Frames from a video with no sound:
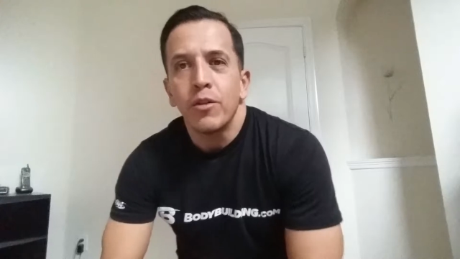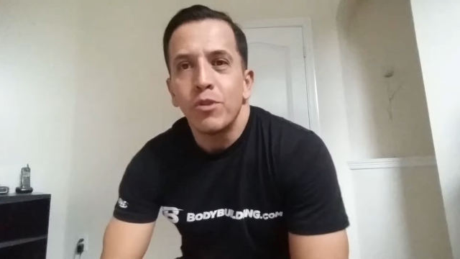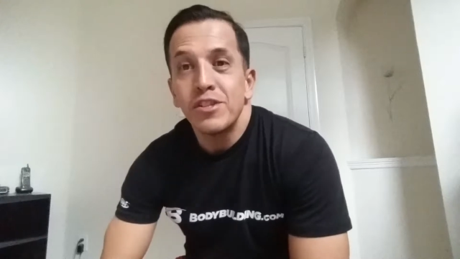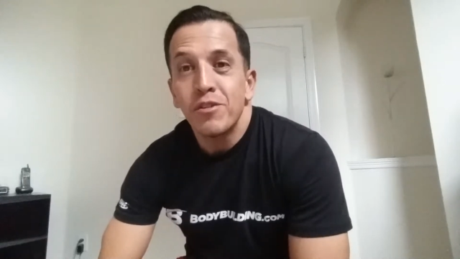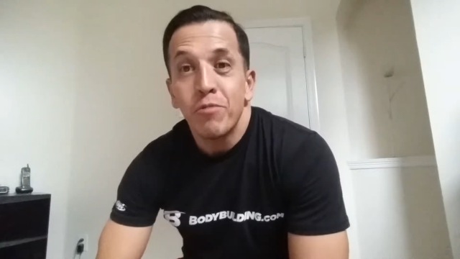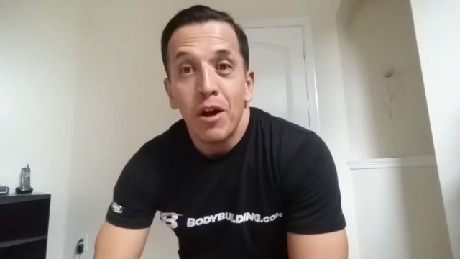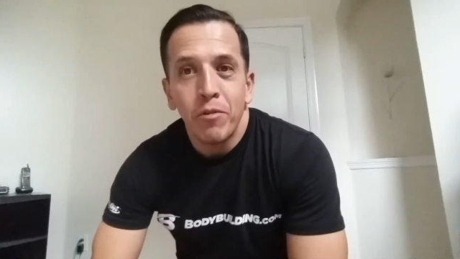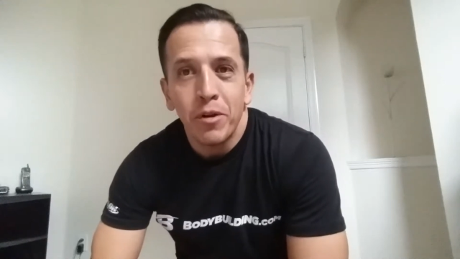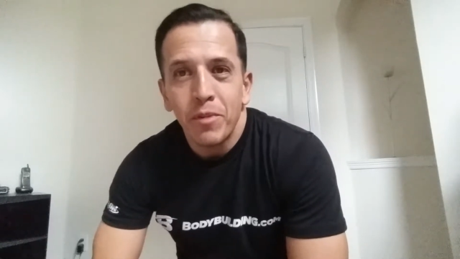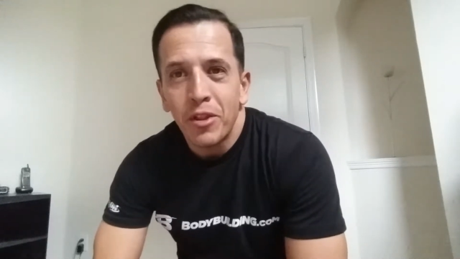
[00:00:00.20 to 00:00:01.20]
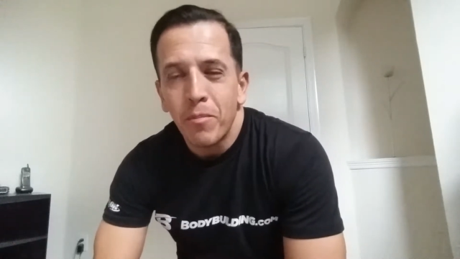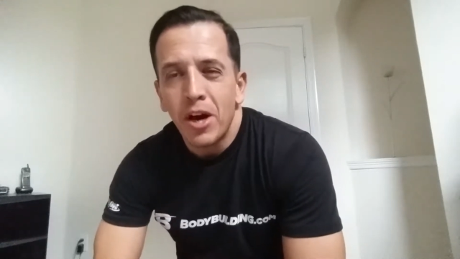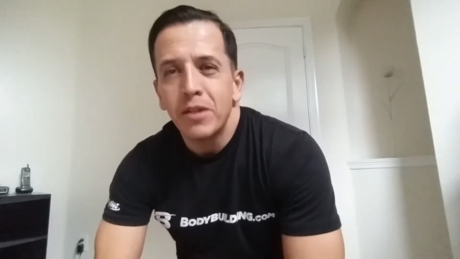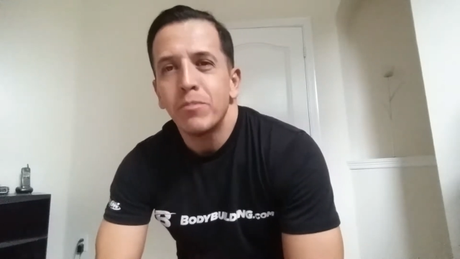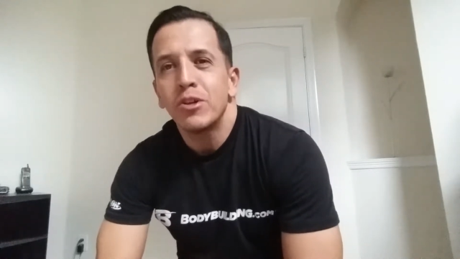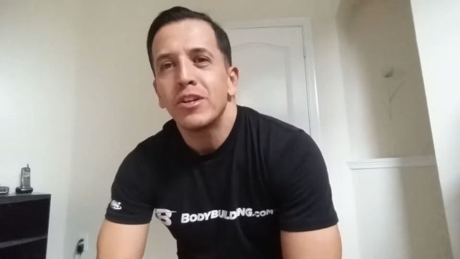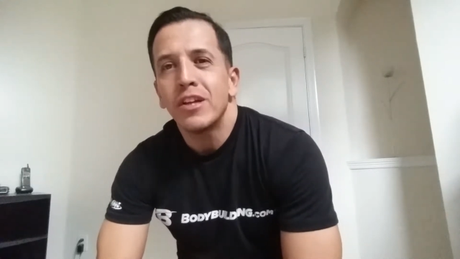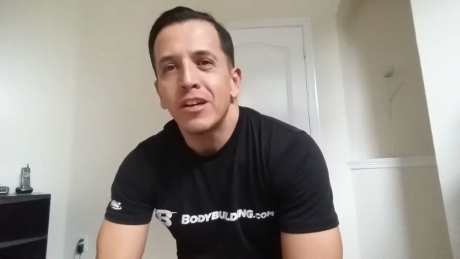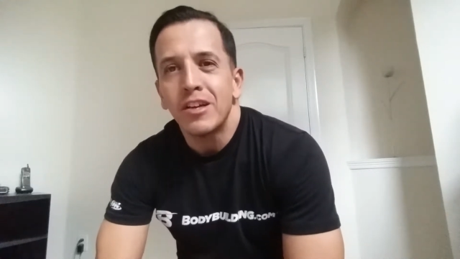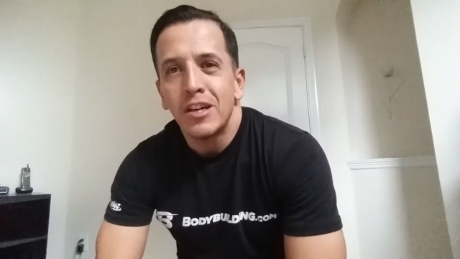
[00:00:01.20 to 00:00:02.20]
The reason why I want to be on the
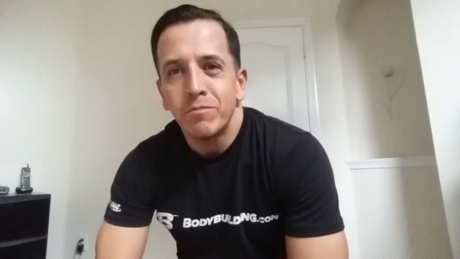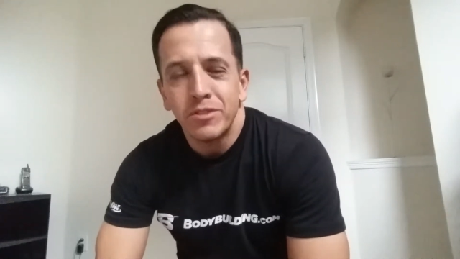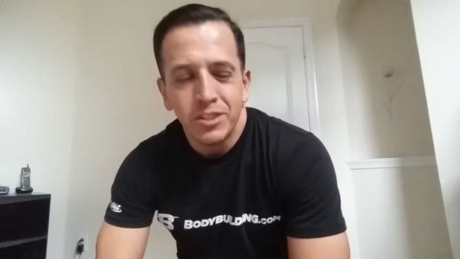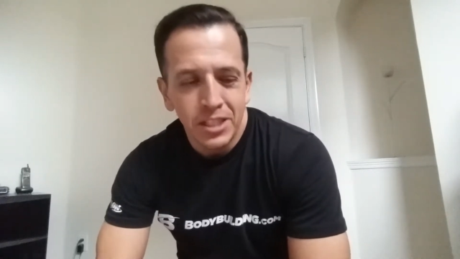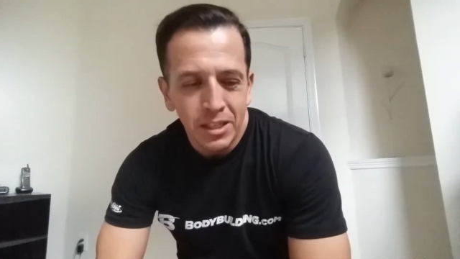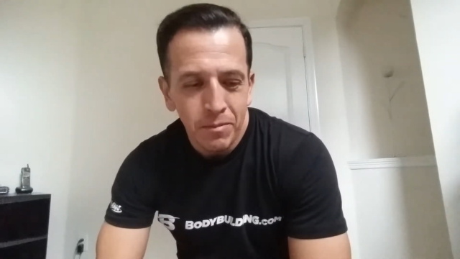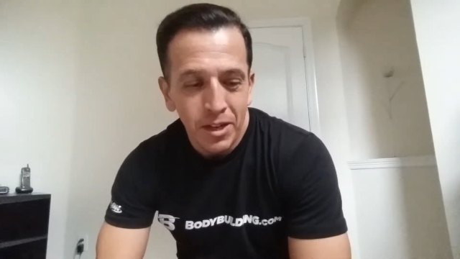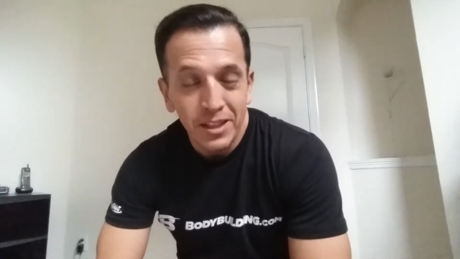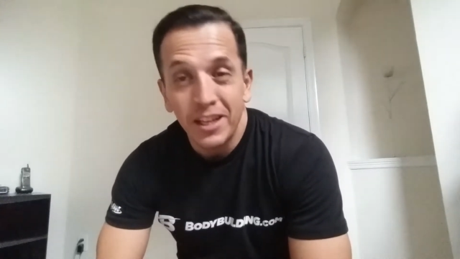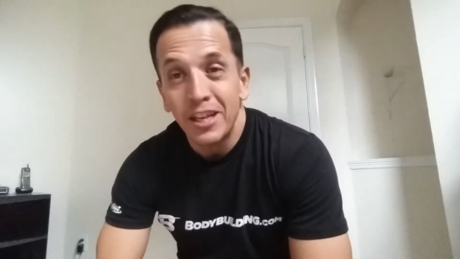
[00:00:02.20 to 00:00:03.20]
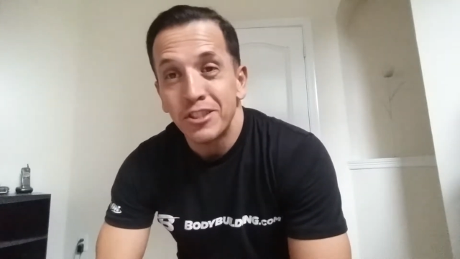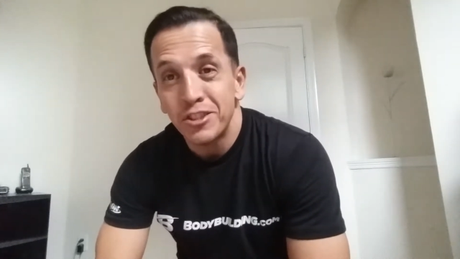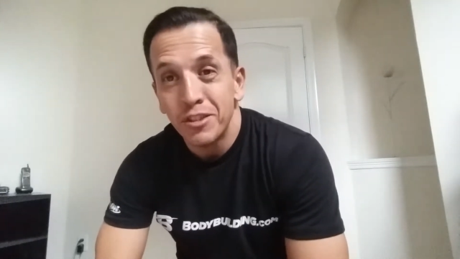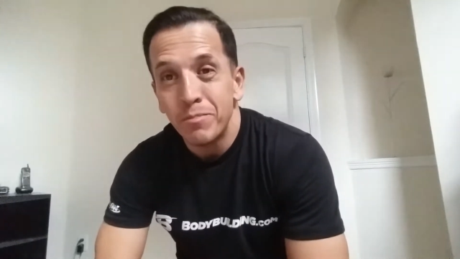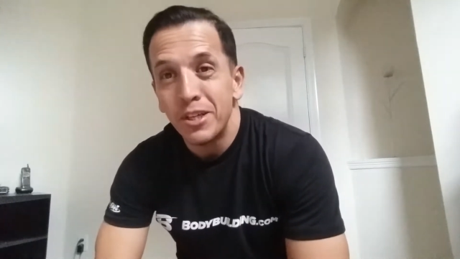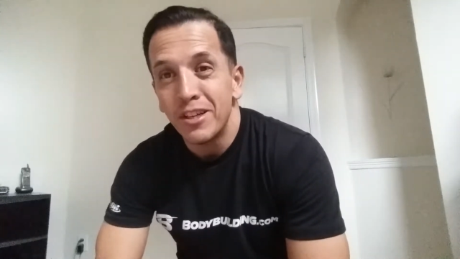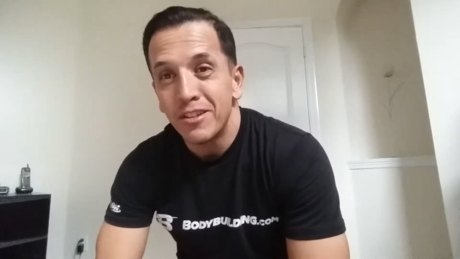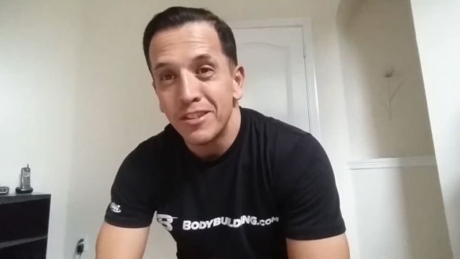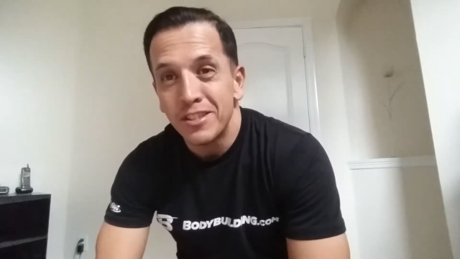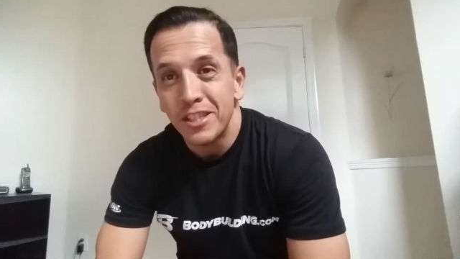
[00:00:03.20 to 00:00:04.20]
bodybuilding.com team, and I think I should be
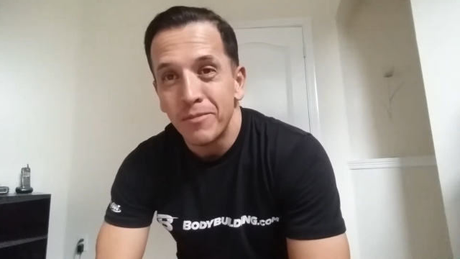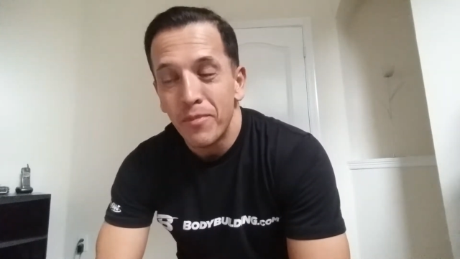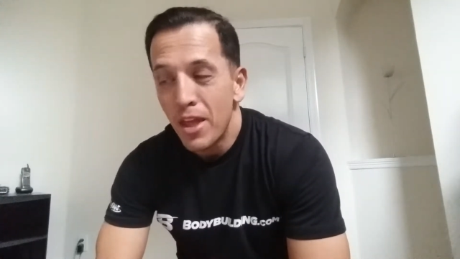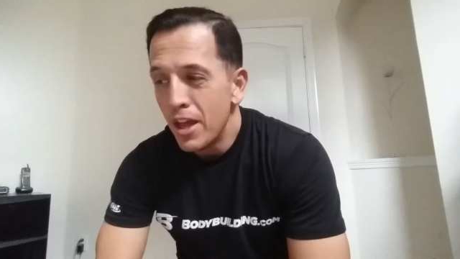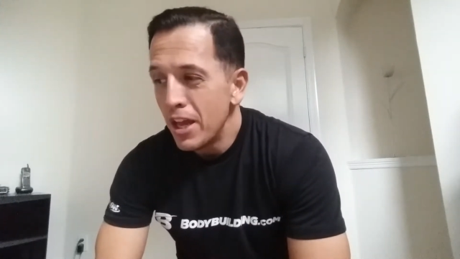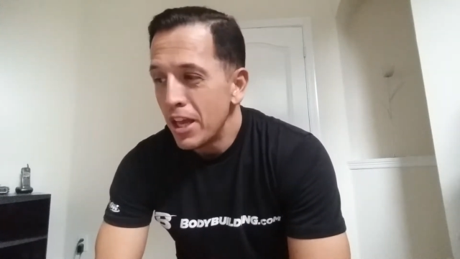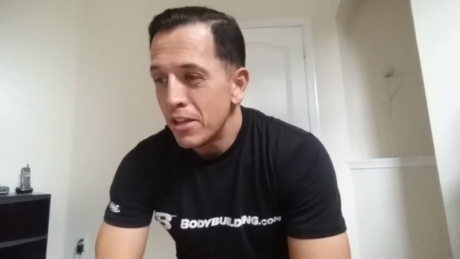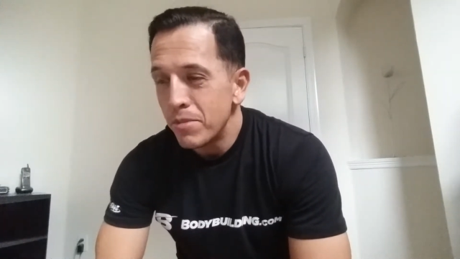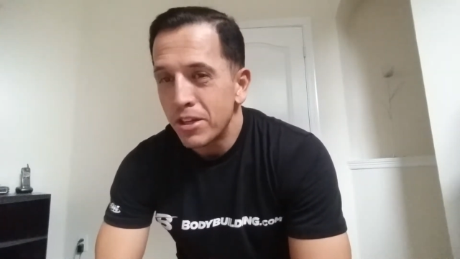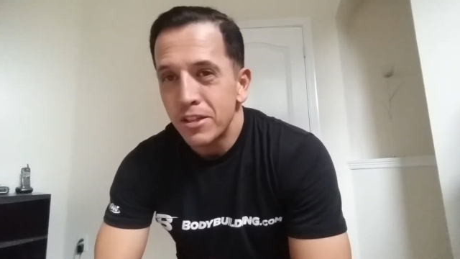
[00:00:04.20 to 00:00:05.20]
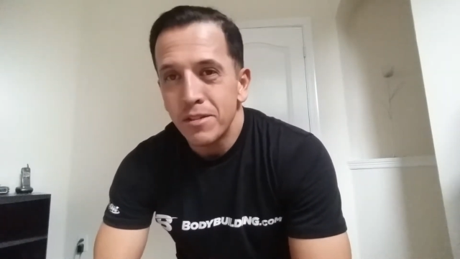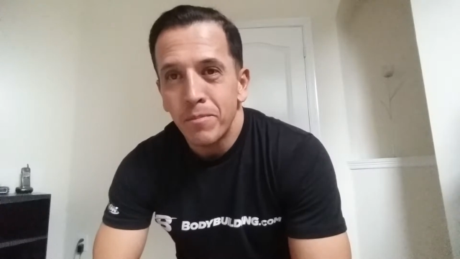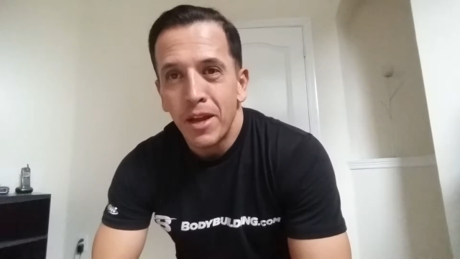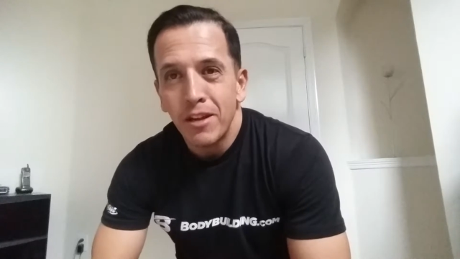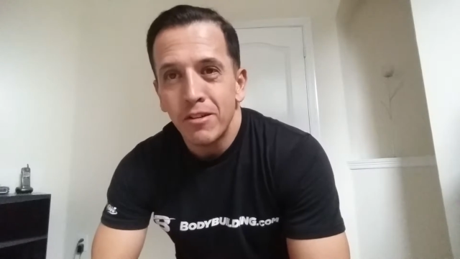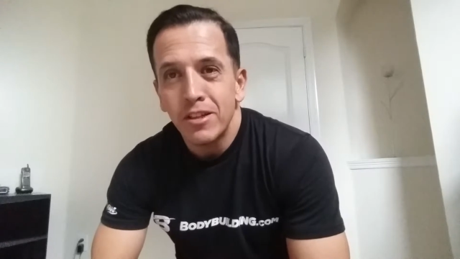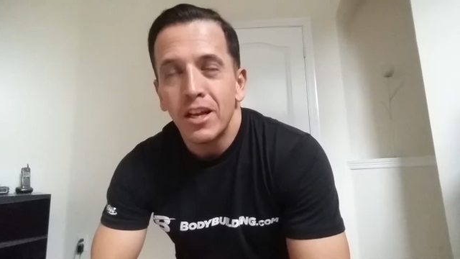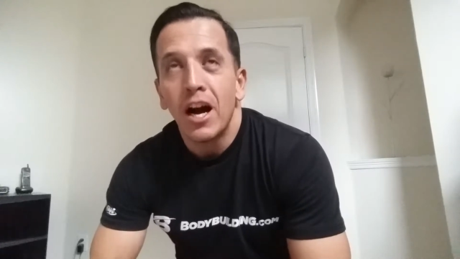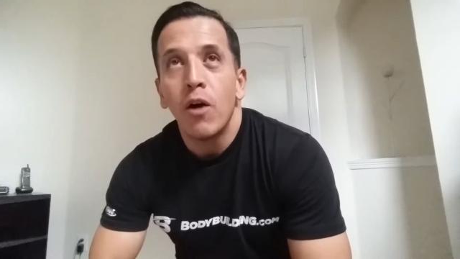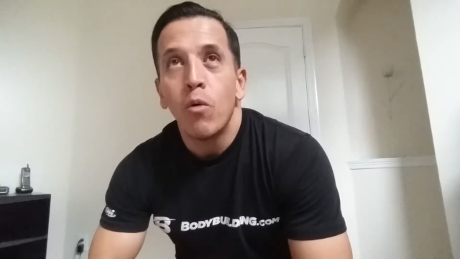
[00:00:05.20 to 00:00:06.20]
on the team, because the main reason
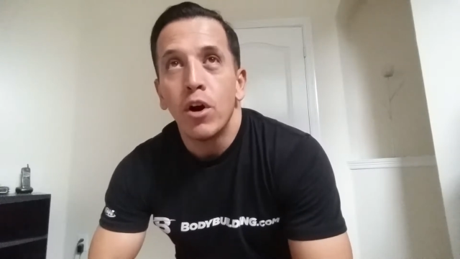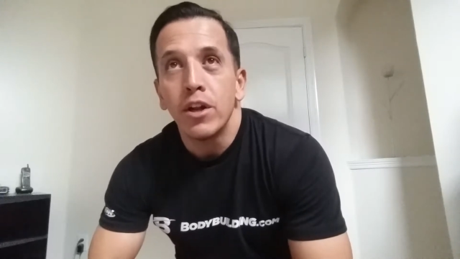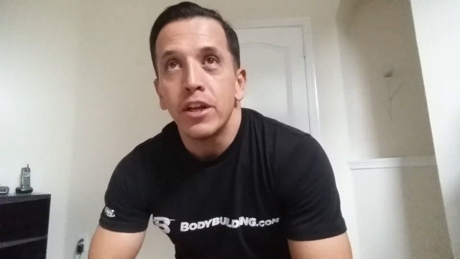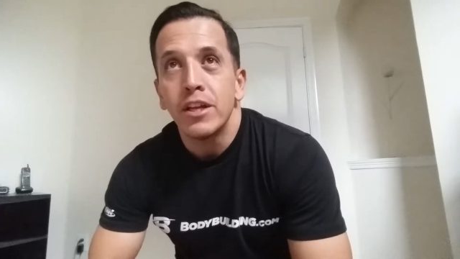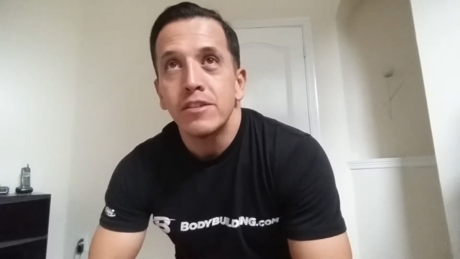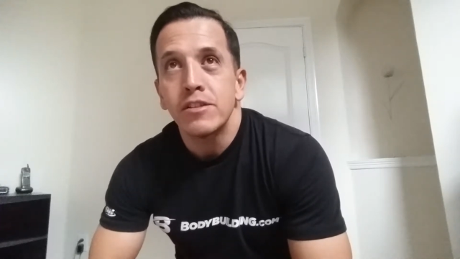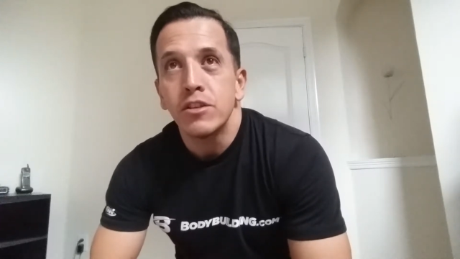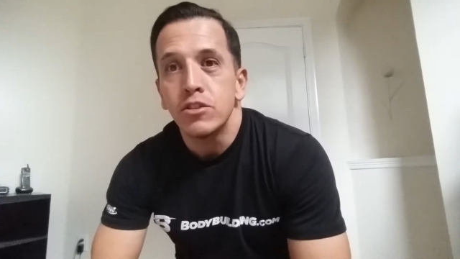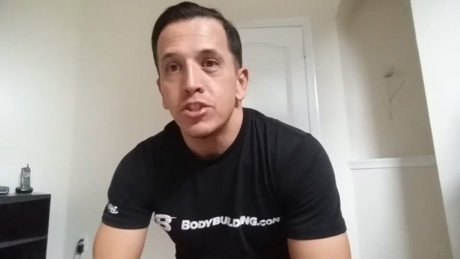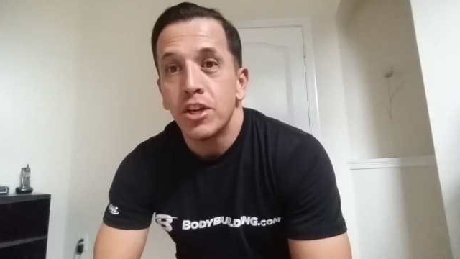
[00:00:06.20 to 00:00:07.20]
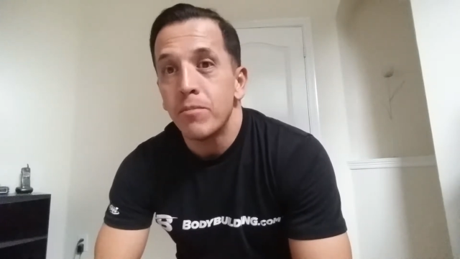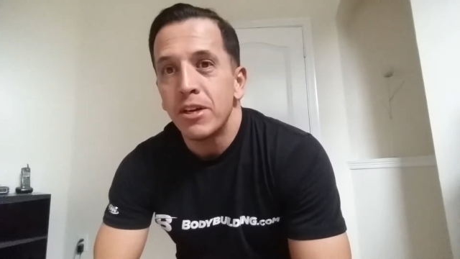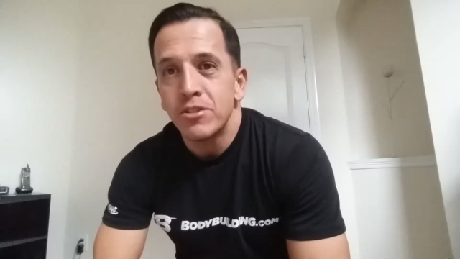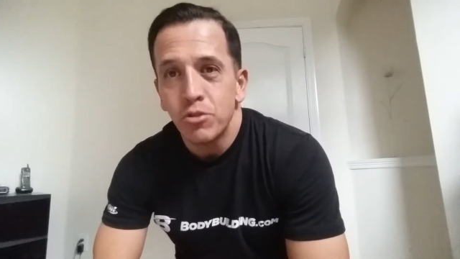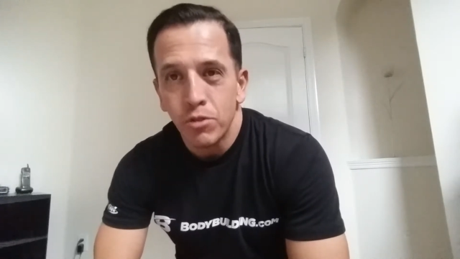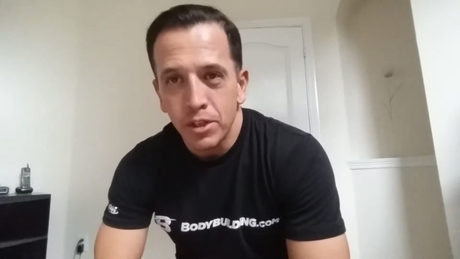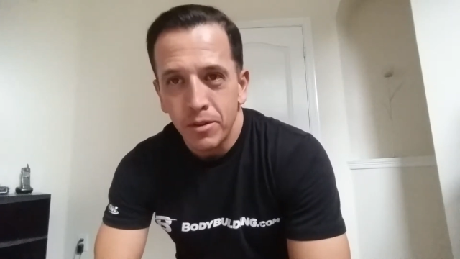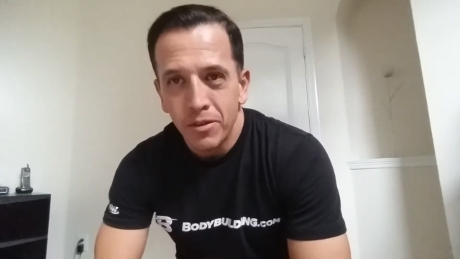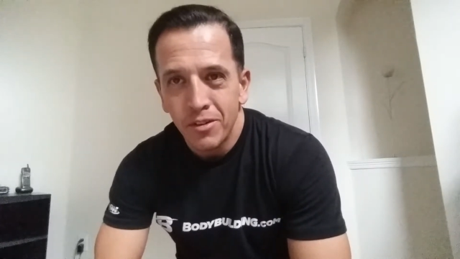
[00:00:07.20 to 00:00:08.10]
I want is to share my story.